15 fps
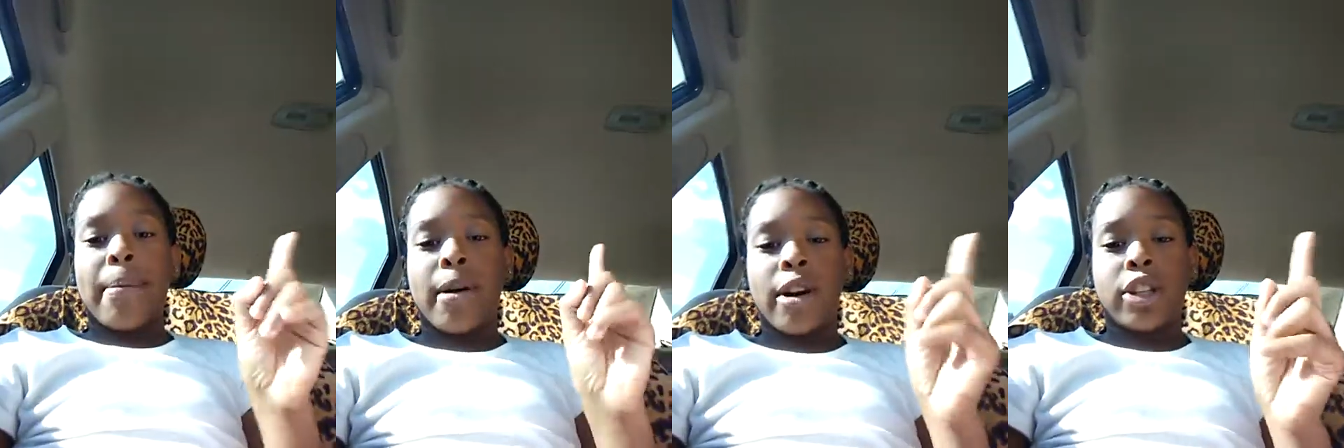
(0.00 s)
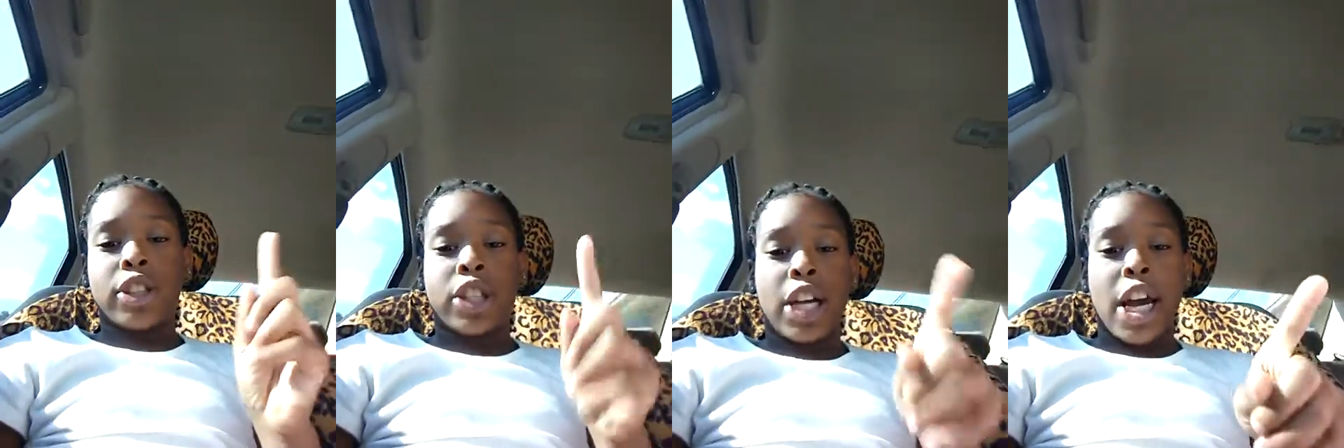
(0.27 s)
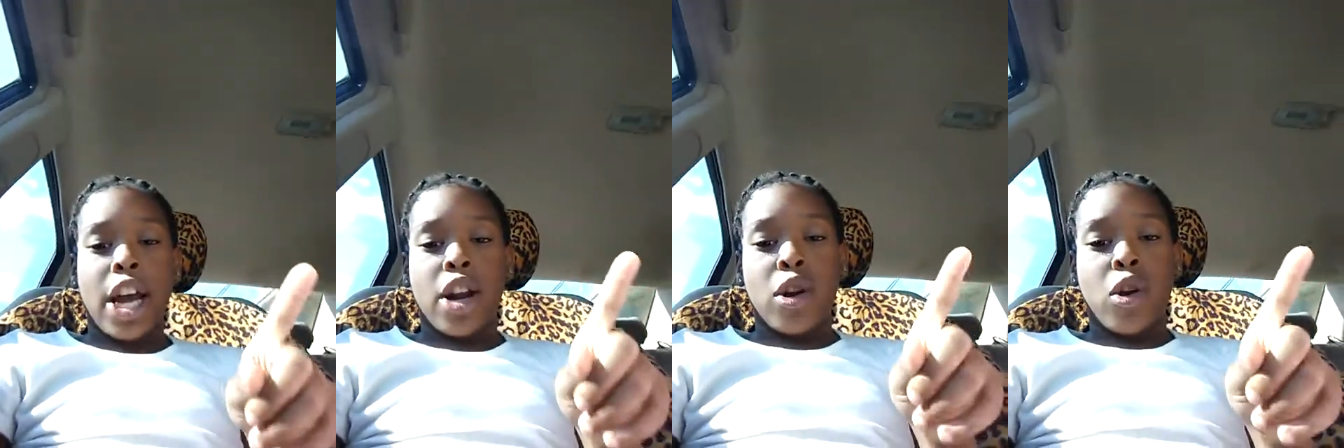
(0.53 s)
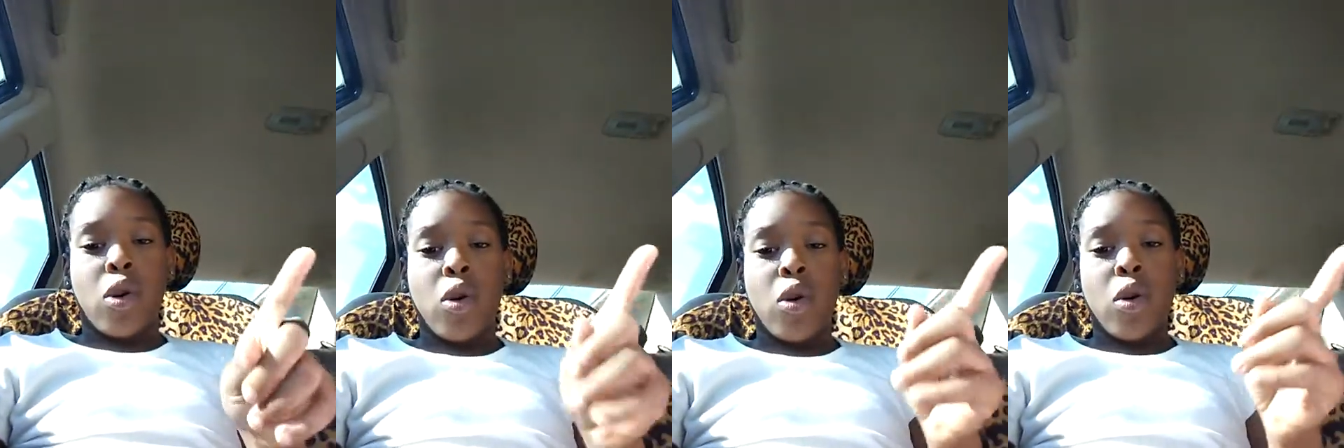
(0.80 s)
her
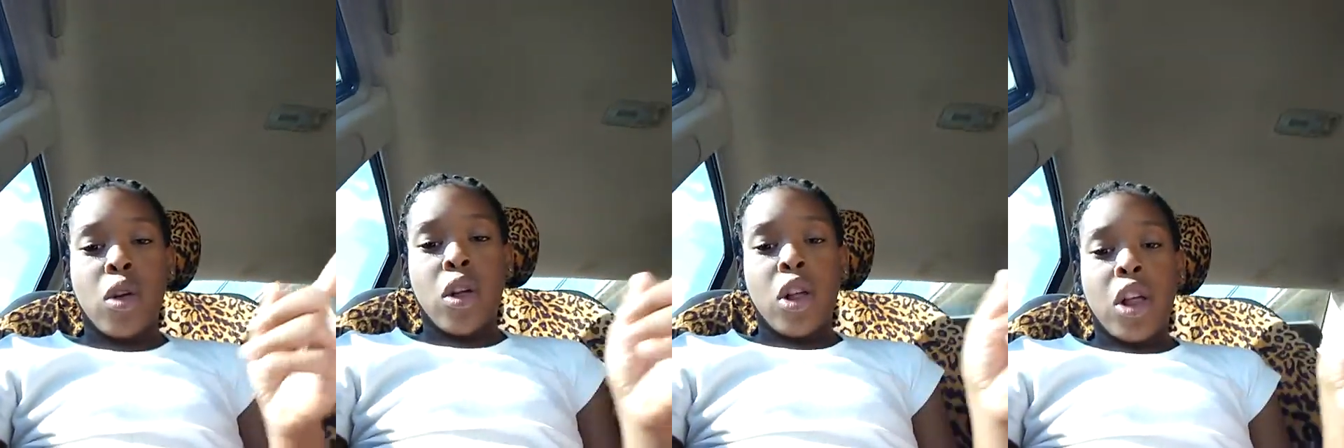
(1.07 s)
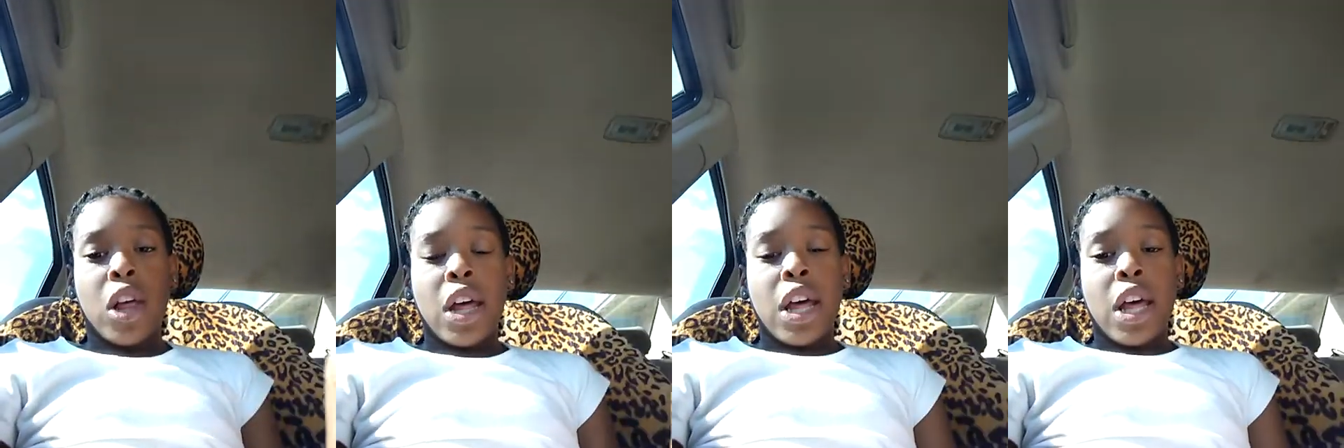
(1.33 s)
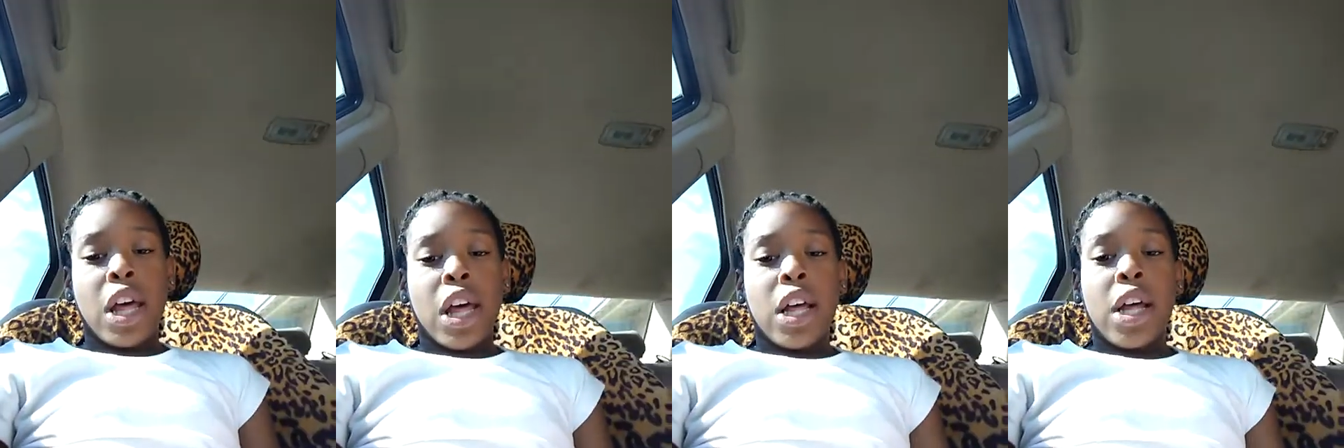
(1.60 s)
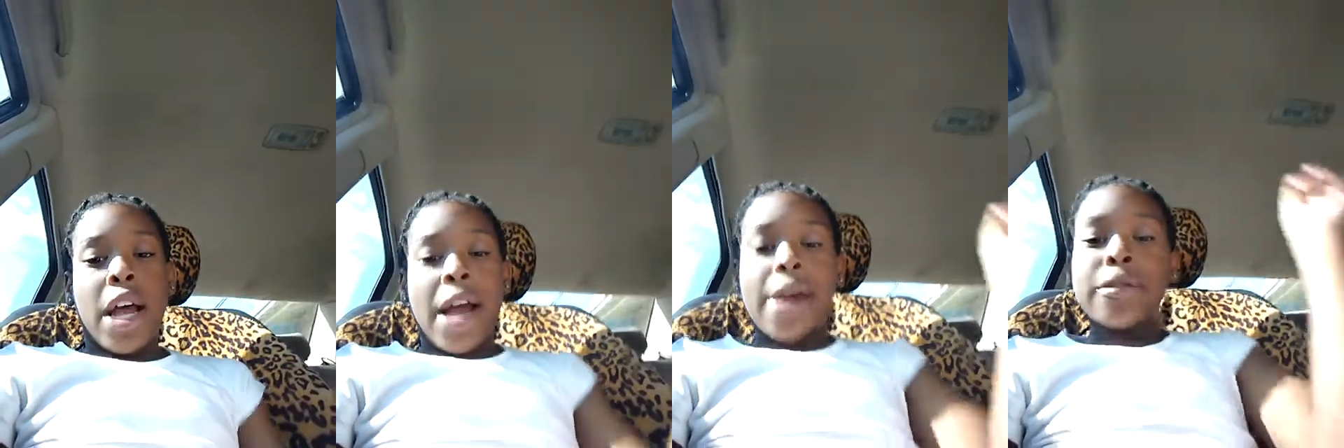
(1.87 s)
channel.
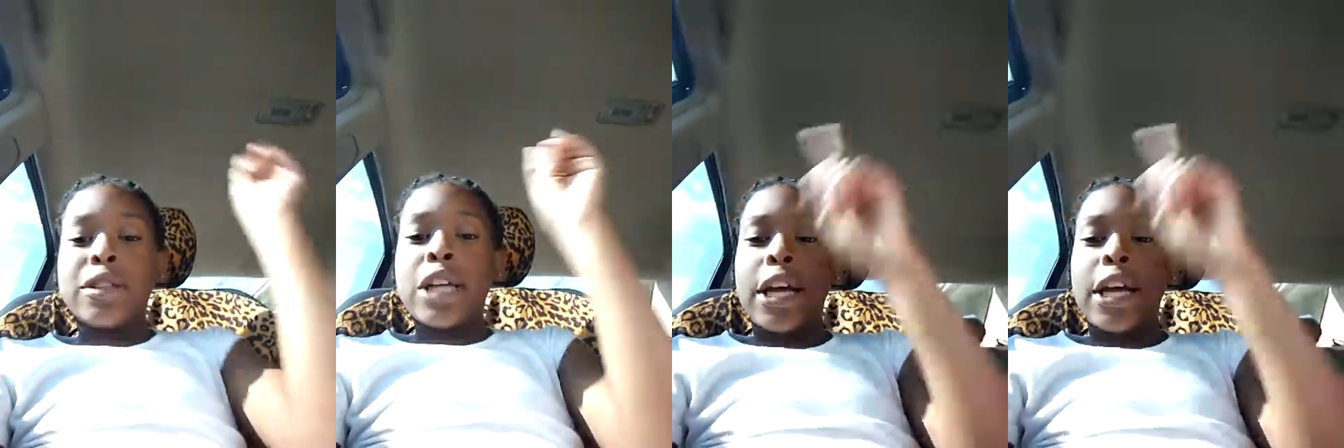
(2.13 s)
And